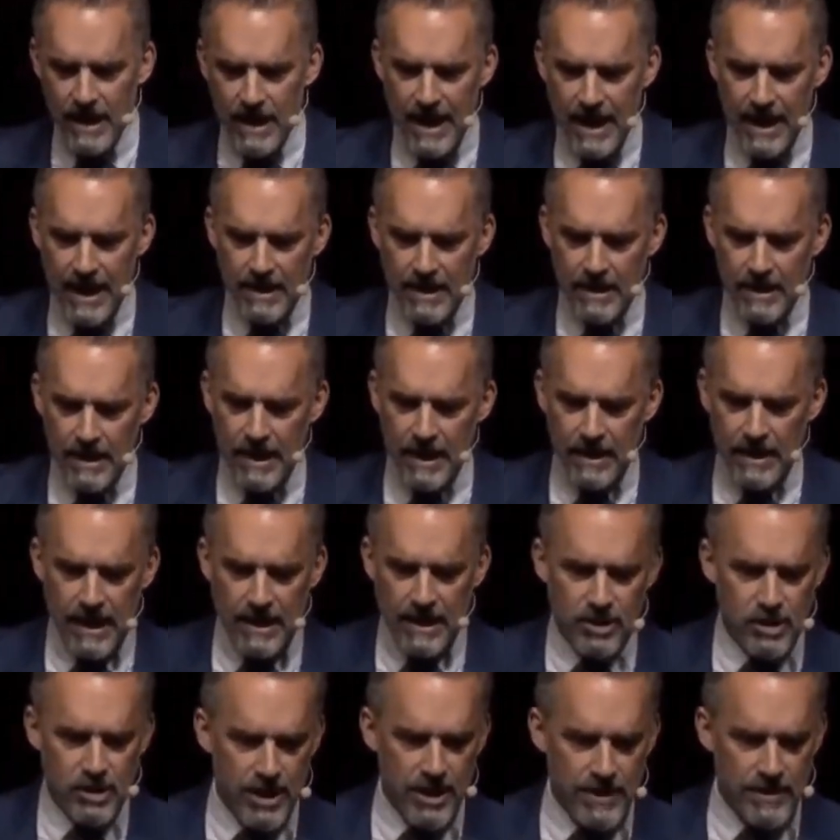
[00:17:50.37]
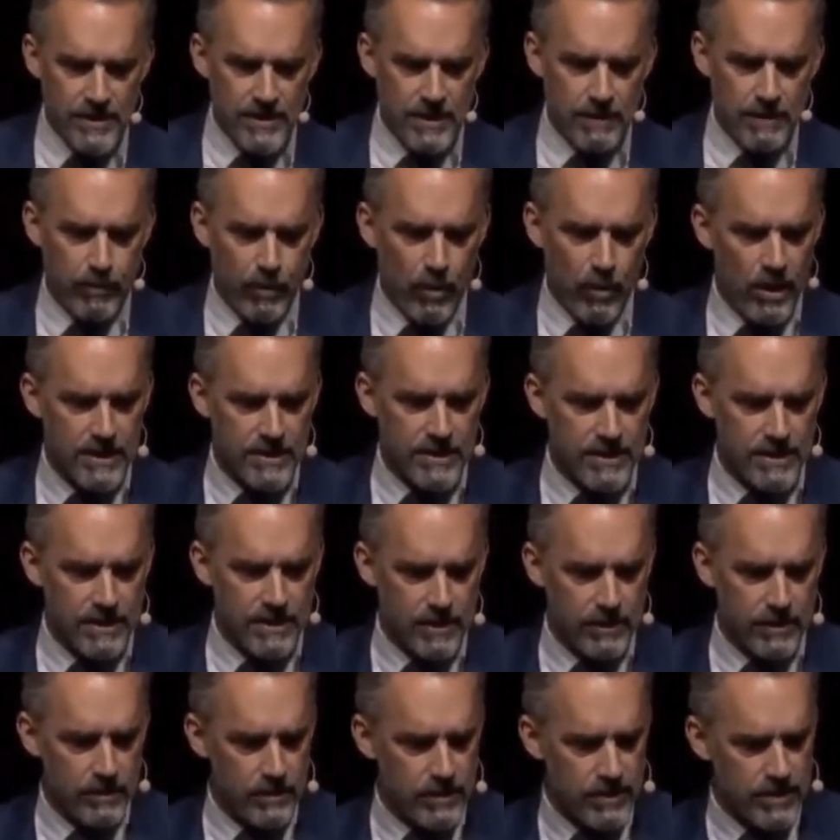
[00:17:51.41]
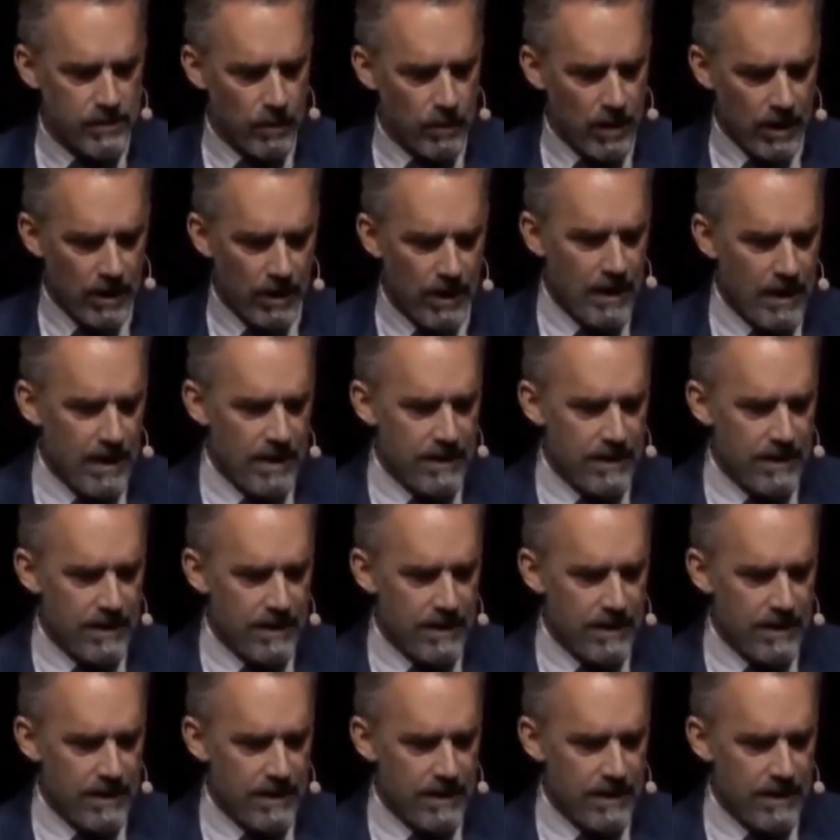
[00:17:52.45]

and chasing prostitutes, well,